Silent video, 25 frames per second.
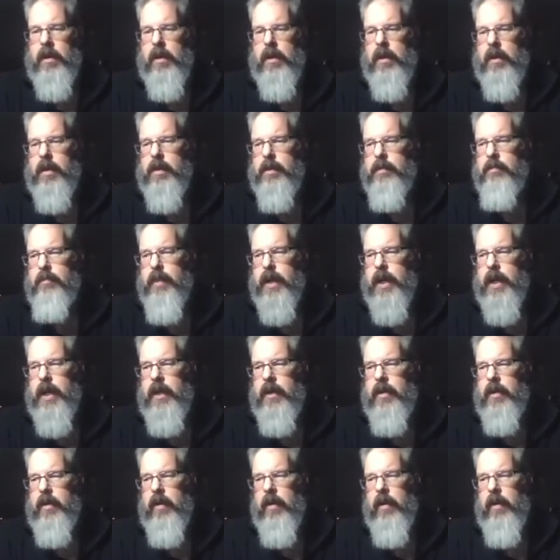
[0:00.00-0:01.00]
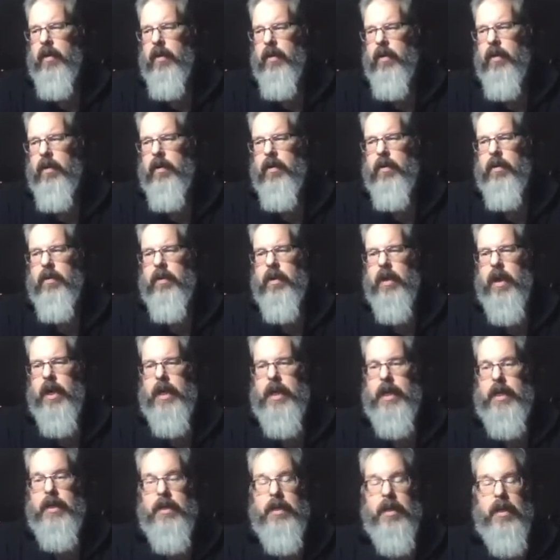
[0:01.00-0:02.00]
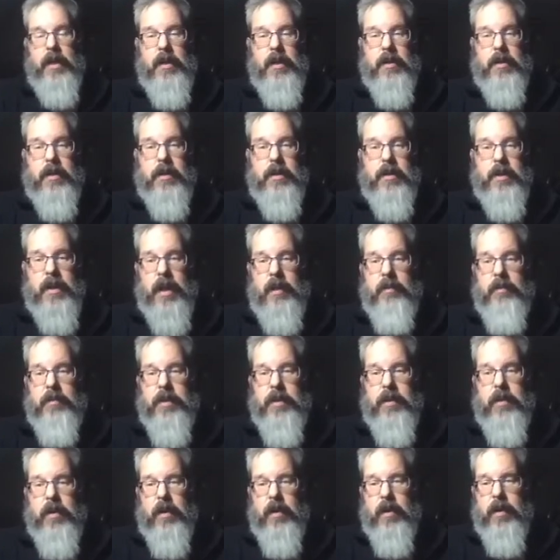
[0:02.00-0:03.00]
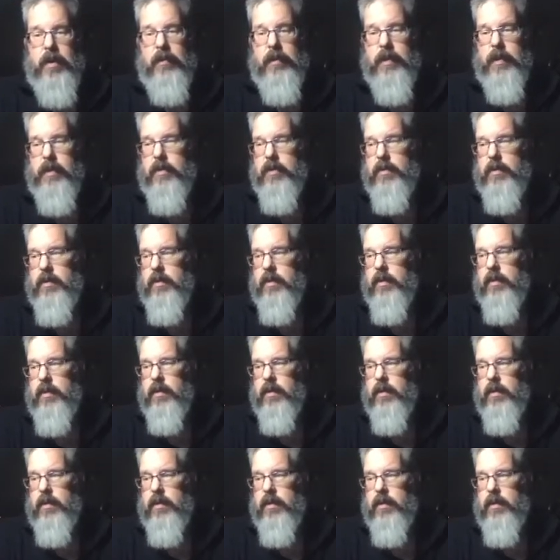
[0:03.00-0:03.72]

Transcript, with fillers: It's bind all, and it takes the same two arguments.